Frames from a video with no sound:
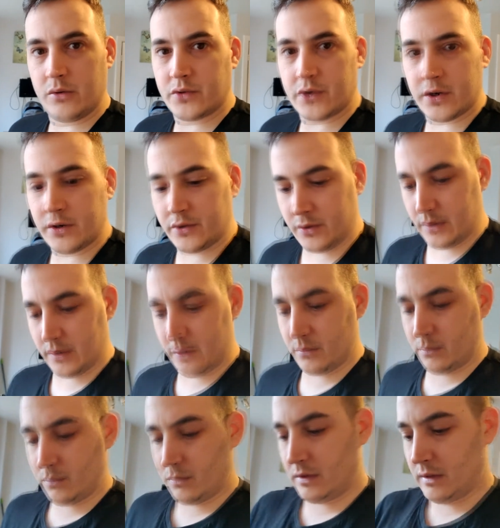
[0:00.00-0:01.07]
who's going to do
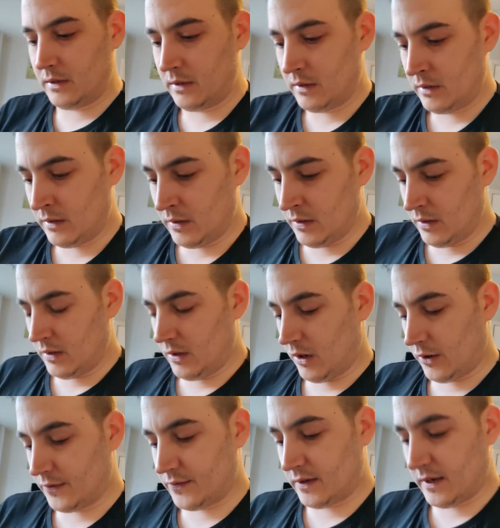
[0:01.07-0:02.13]
it?
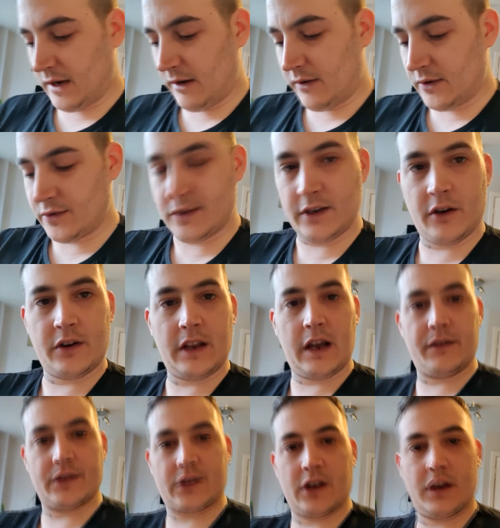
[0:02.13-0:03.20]
Because the care agency only
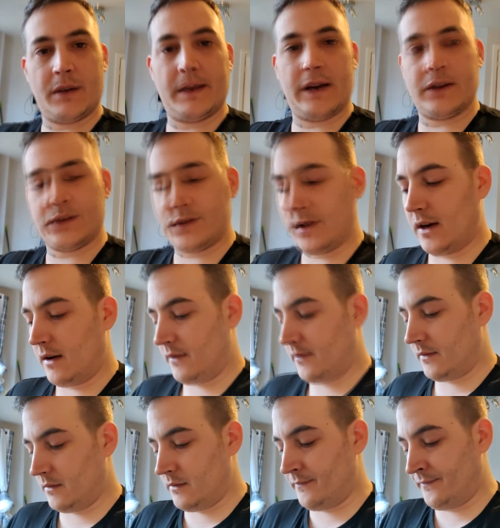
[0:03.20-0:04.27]
have a certain amount of
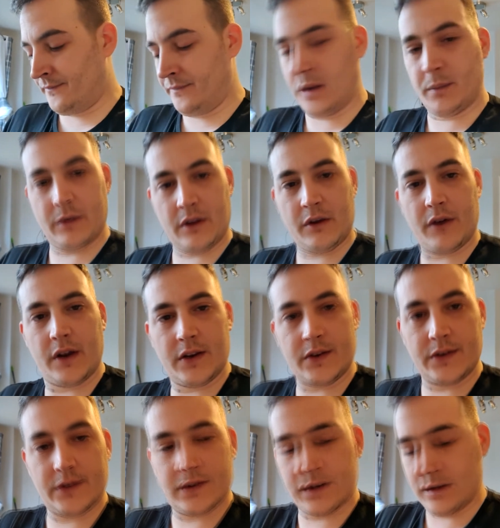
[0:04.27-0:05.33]
staff. I mean, they're an
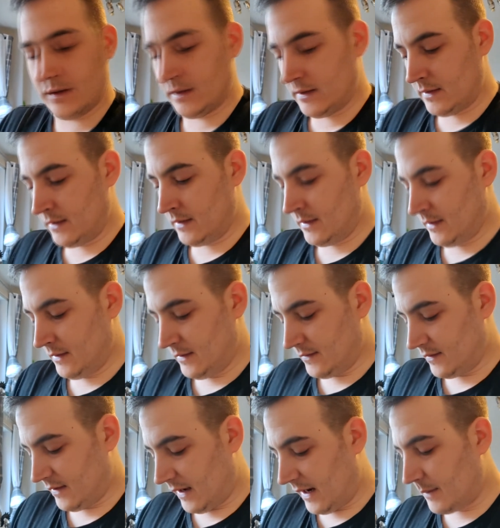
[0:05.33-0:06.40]
agency,
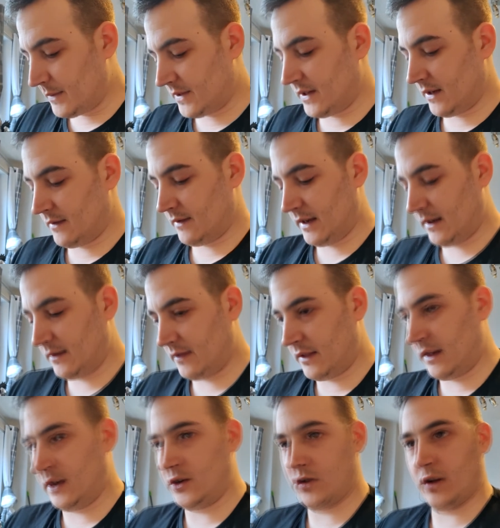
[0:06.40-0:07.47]
so they're limited, and
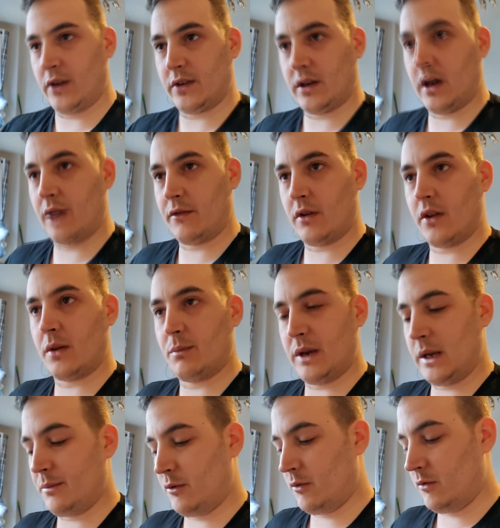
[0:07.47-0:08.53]
they try to cover other
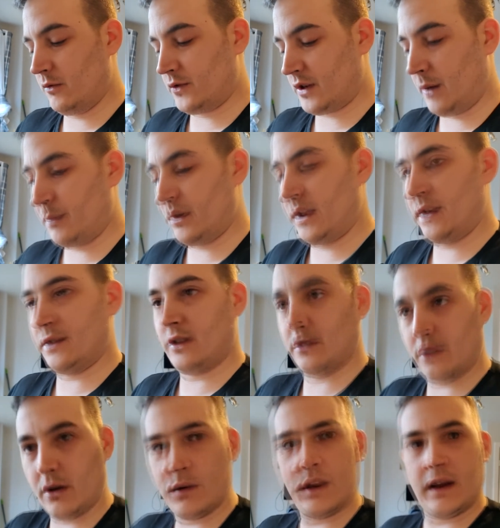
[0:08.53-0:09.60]
people's companies
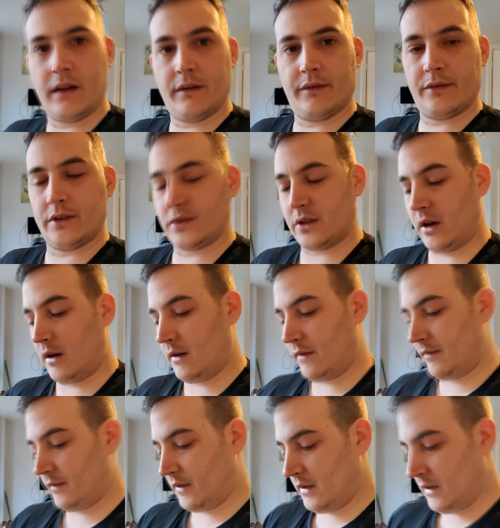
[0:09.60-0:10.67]
that don't have the
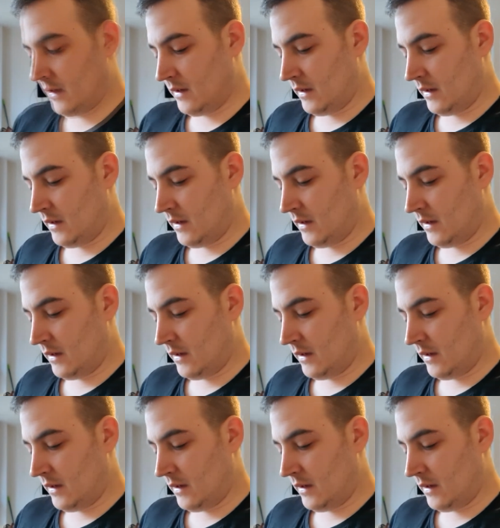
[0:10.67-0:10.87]
staff.